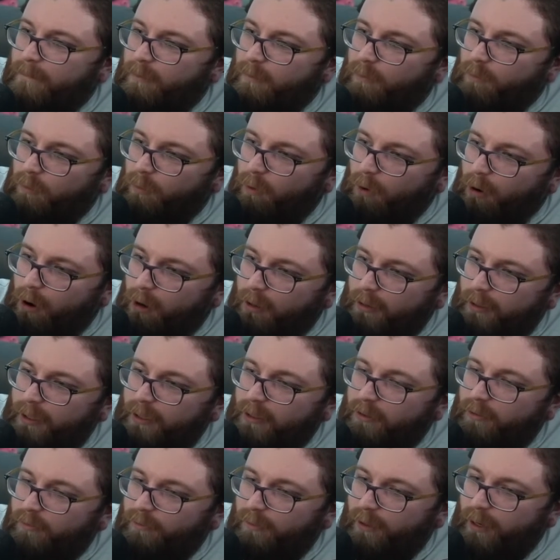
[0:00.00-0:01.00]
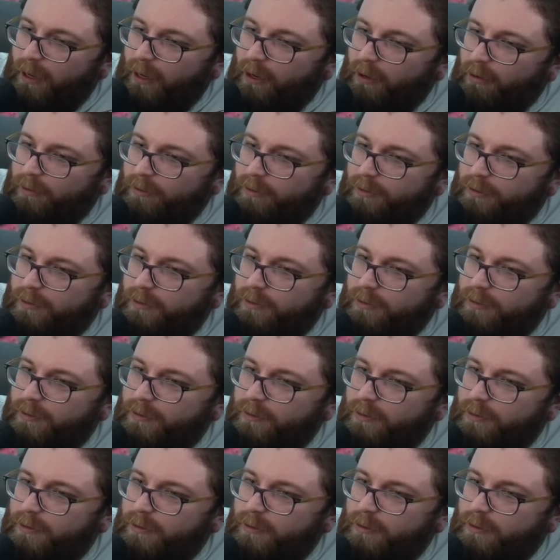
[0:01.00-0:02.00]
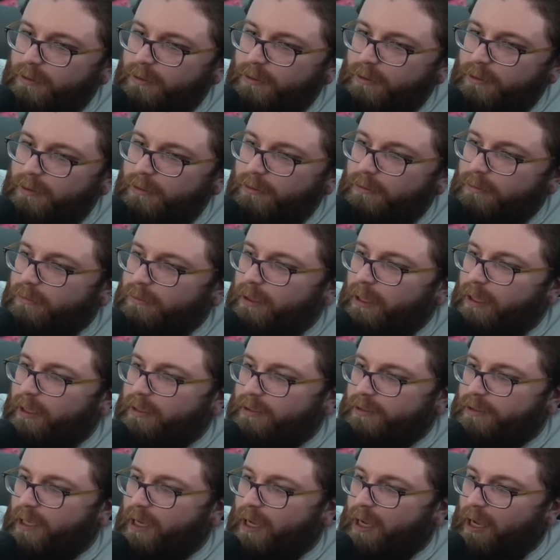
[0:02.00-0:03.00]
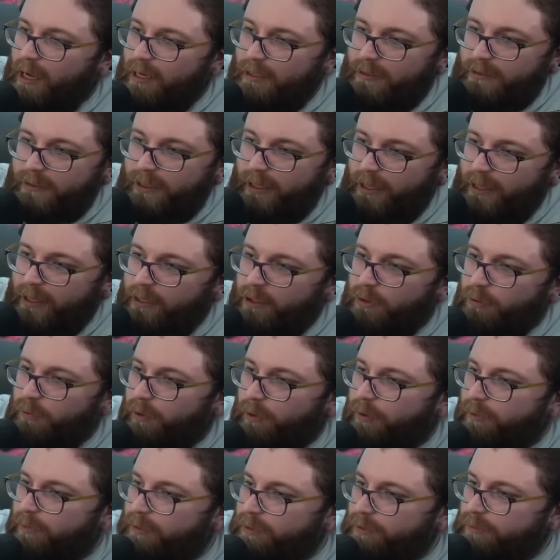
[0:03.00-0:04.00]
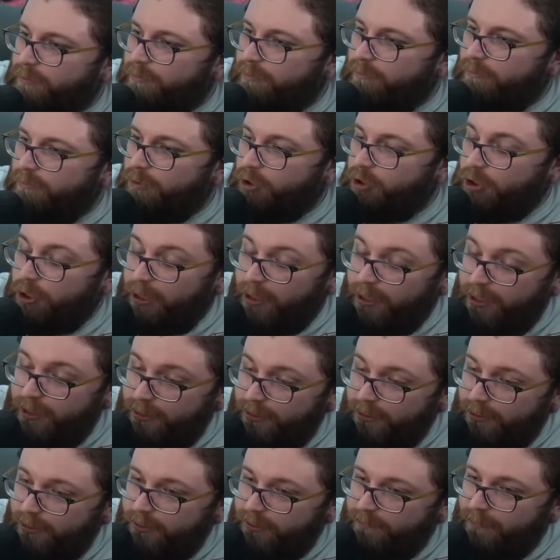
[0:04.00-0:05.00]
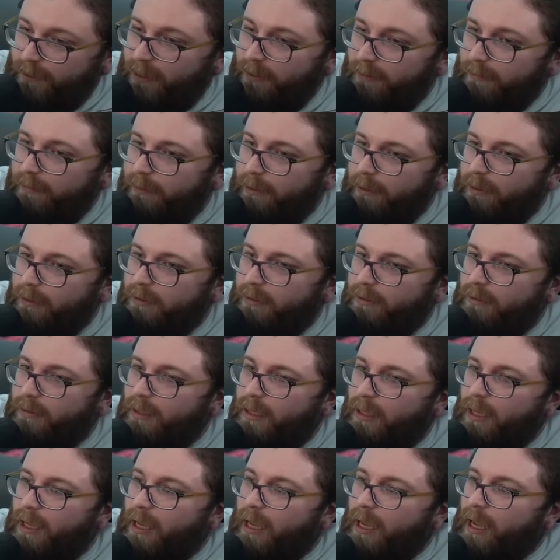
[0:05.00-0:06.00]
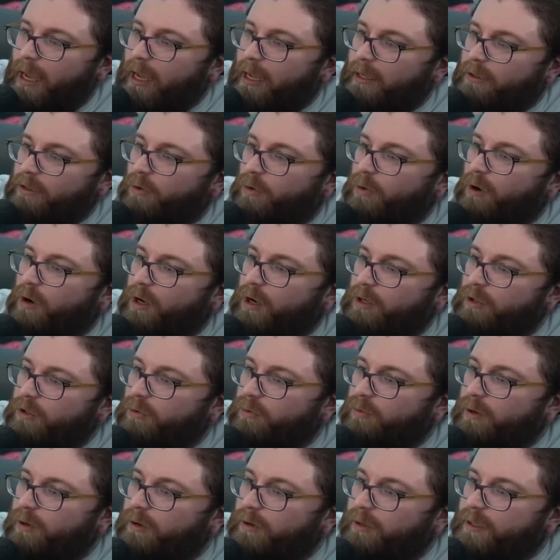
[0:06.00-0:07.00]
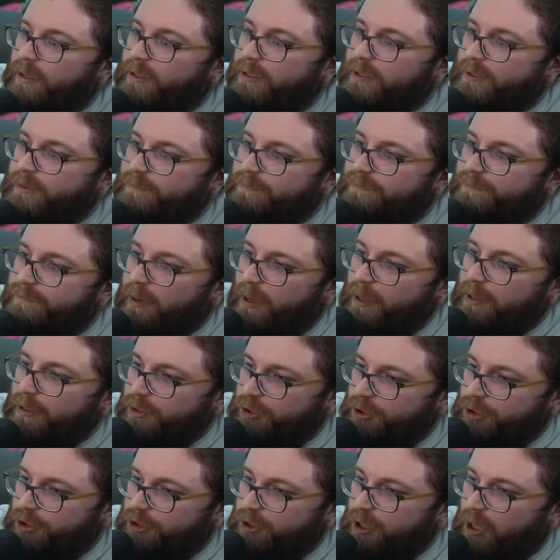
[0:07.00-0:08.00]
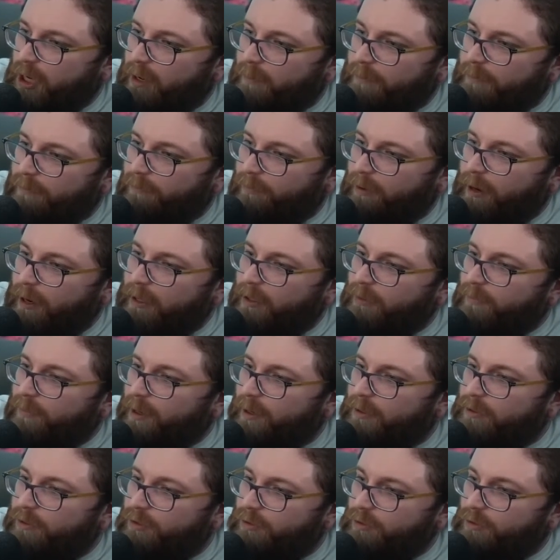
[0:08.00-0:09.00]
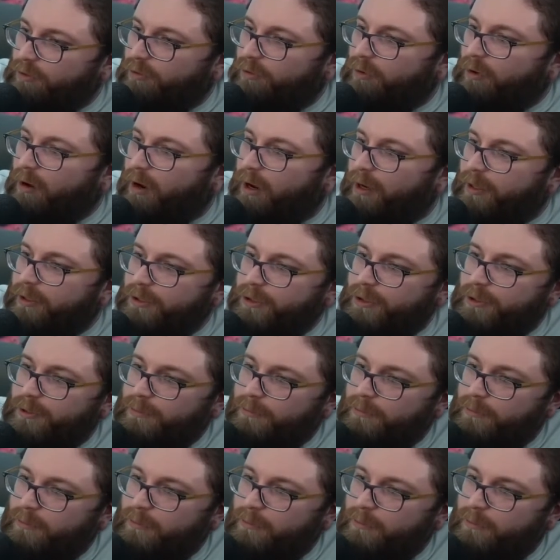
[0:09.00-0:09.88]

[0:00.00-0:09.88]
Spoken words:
walking around and it's a hot day, you're wearing jeans maybe, and your underwear gets bunched up right around your crotch,